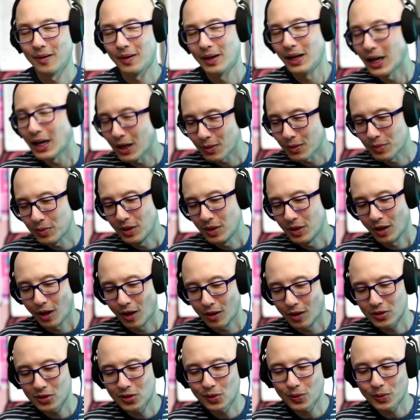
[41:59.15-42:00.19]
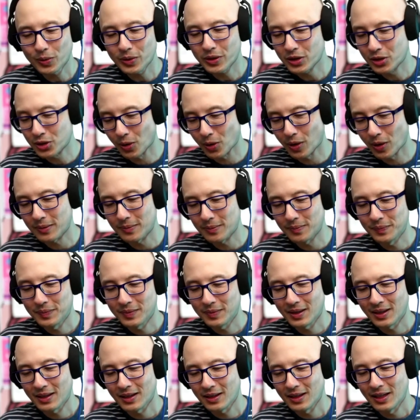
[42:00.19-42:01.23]
Now, long story short,
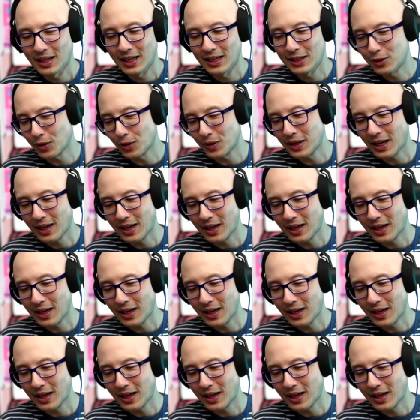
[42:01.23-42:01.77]
it turned